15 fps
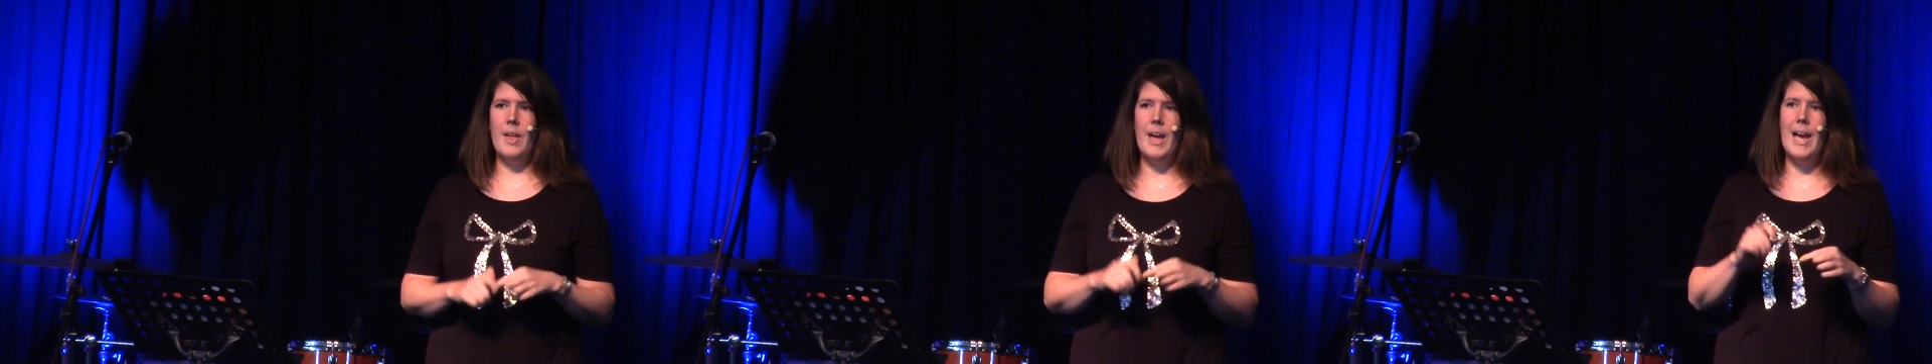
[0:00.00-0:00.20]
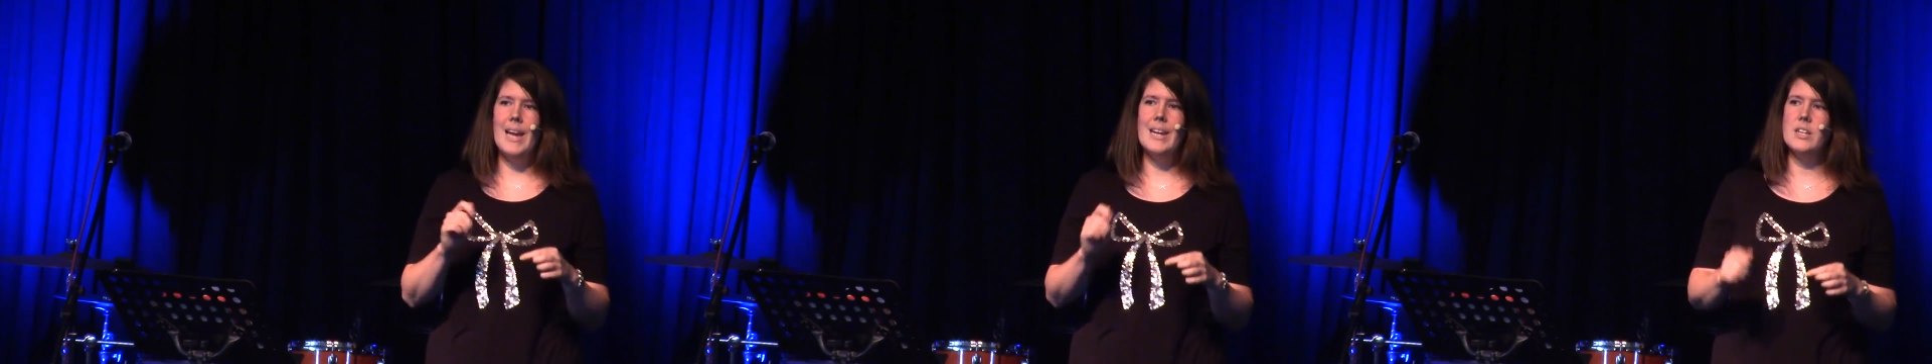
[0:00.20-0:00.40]

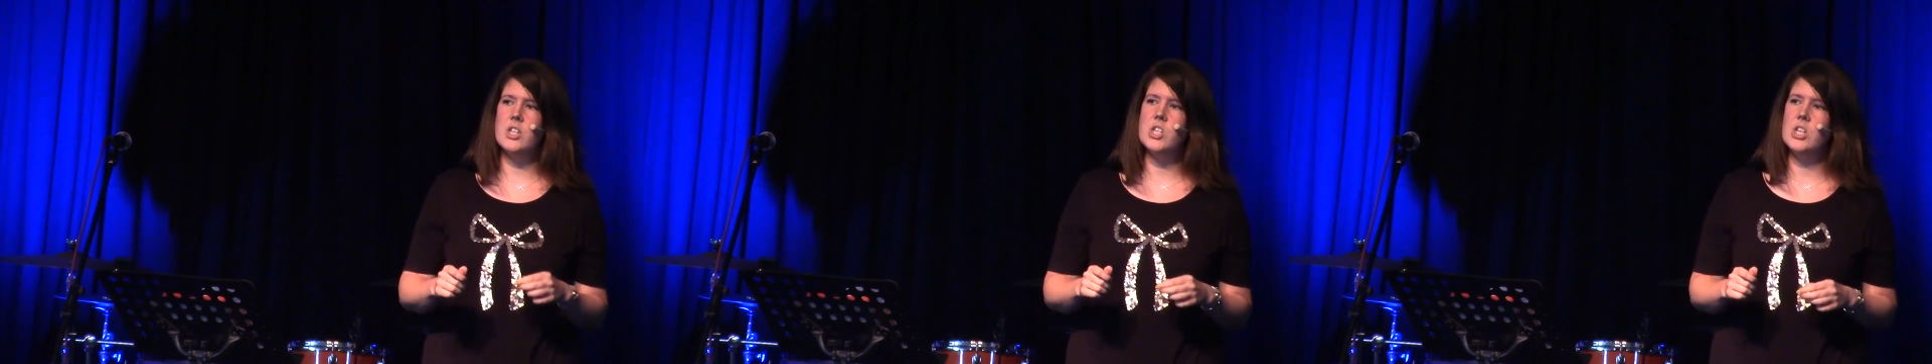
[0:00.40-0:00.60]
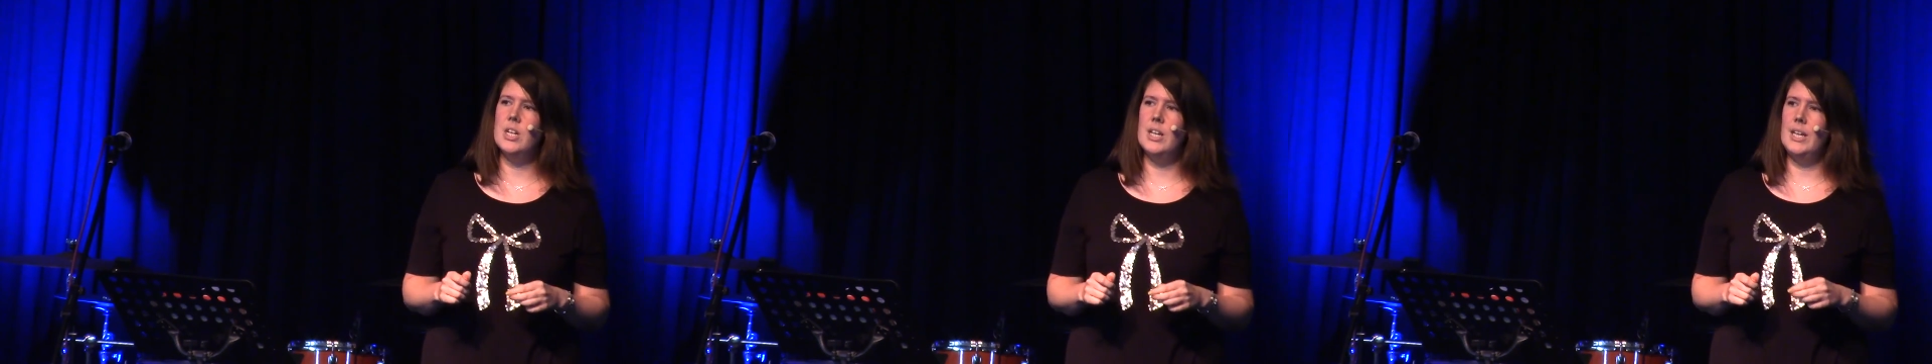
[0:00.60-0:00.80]
that
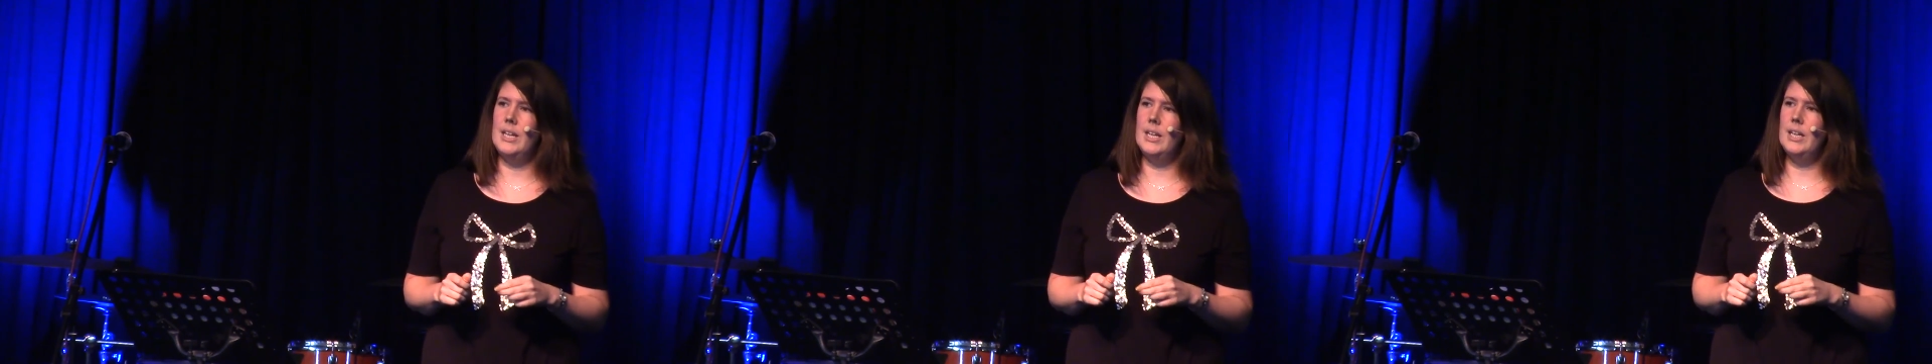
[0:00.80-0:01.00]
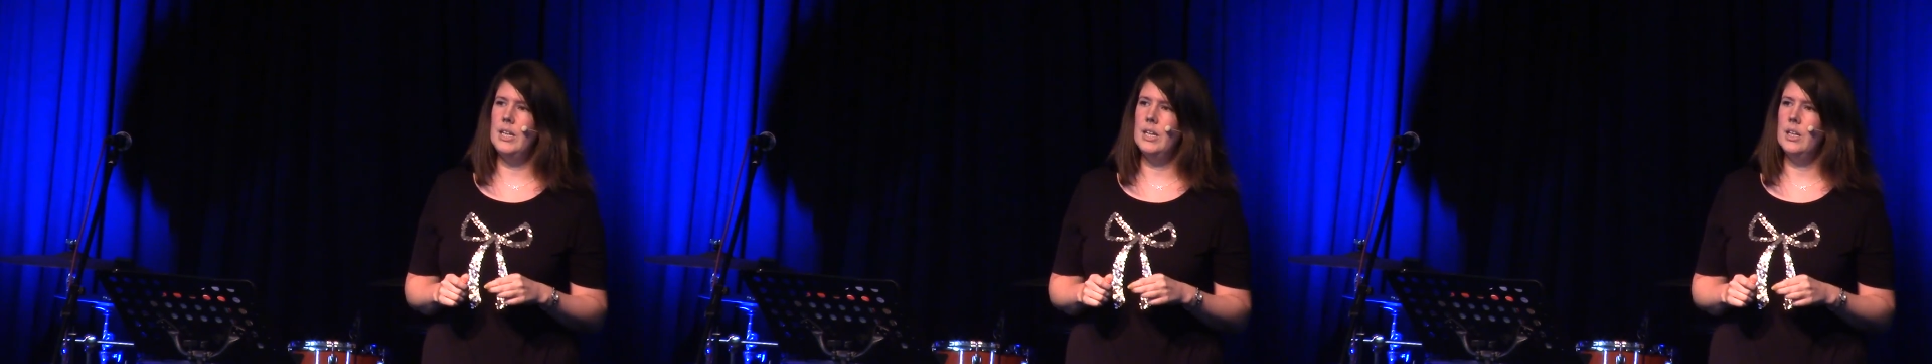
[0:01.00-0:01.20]

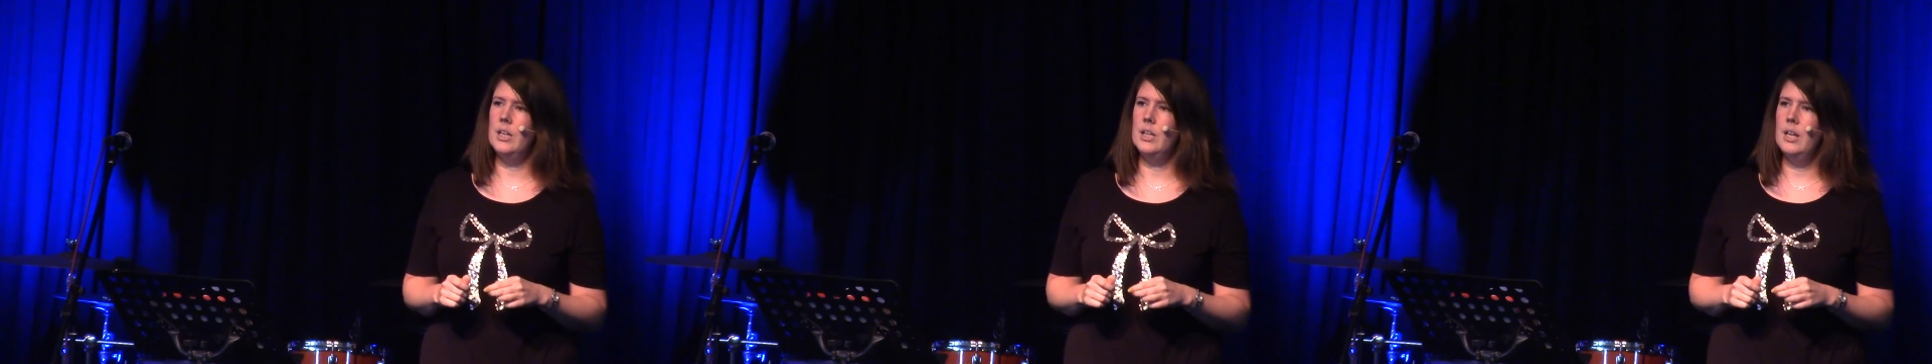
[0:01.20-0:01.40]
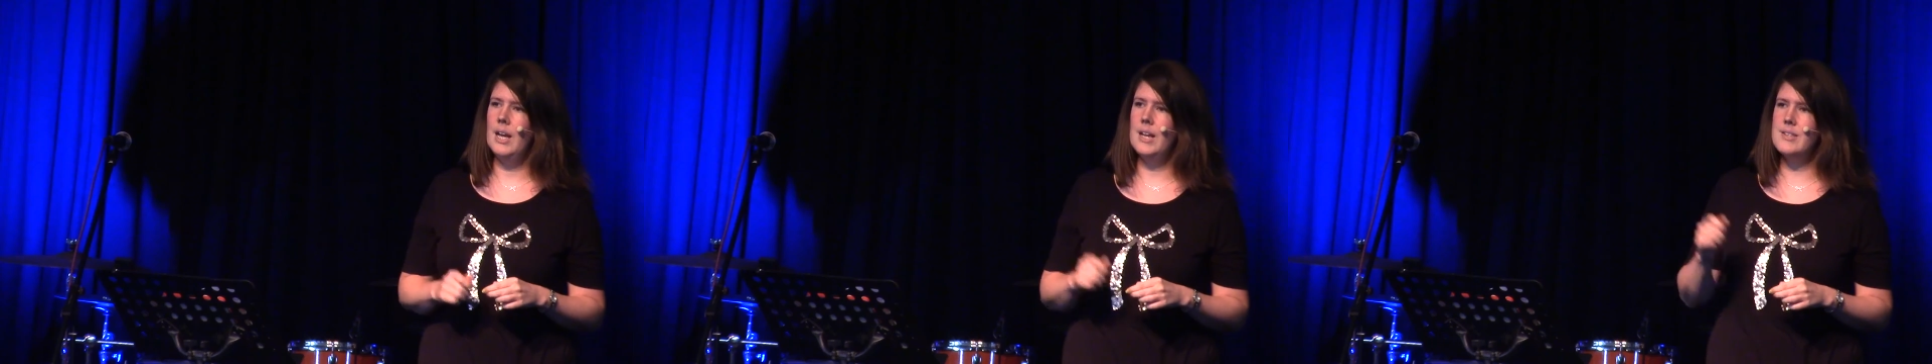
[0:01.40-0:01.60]
actually
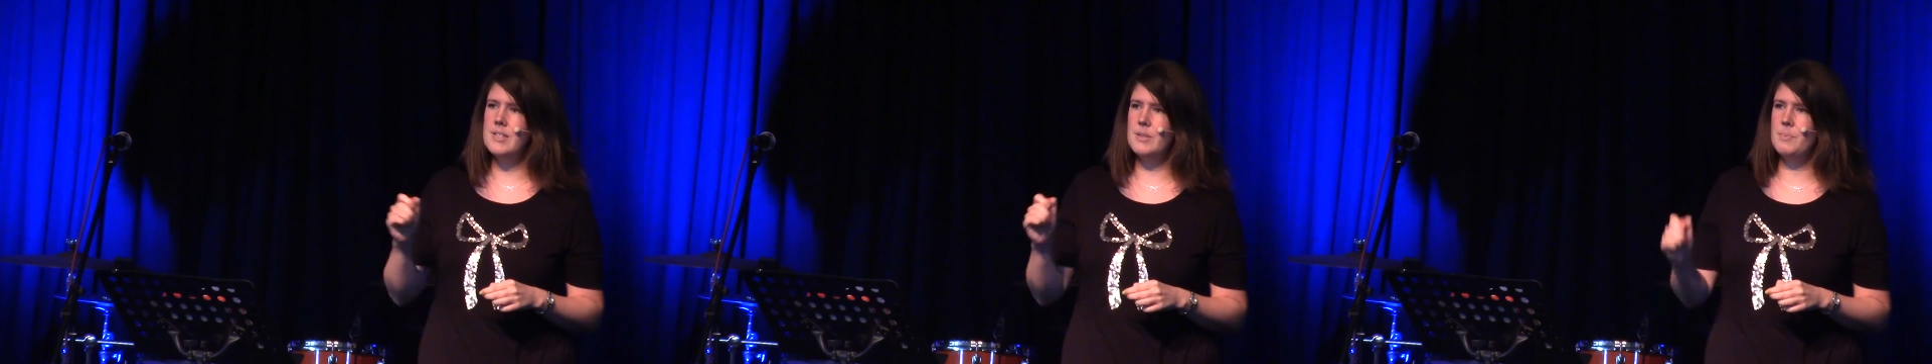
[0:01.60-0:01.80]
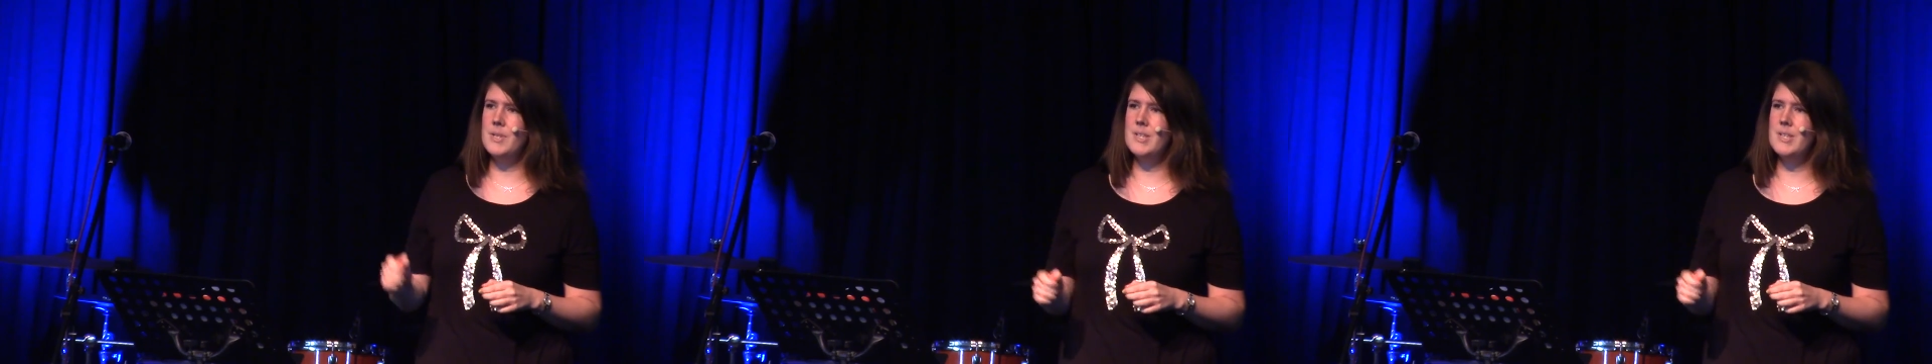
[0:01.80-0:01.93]
has the